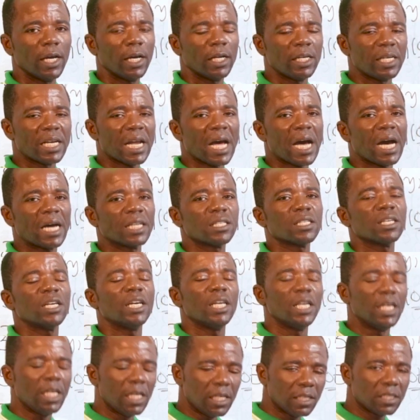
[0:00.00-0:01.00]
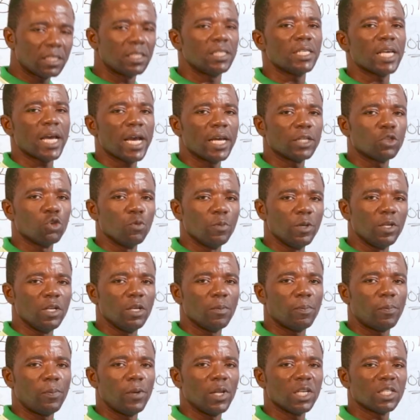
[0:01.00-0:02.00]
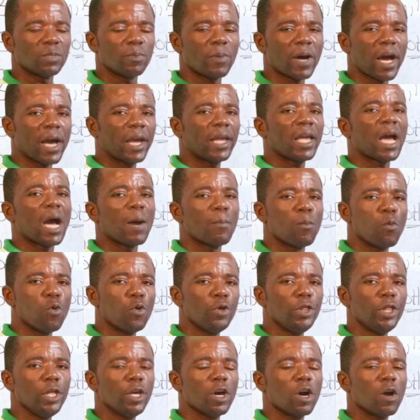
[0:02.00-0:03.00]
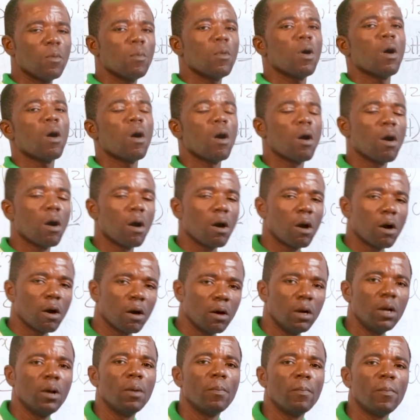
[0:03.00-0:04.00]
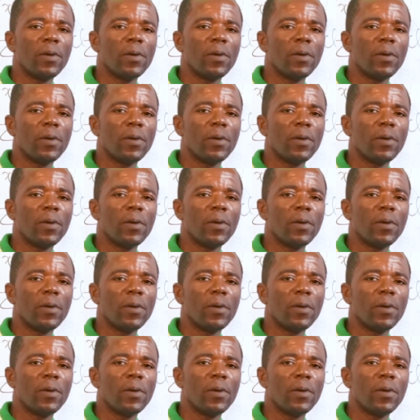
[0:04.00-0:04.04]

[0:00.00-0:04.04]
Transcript: that is yet to be replaced by ammonium or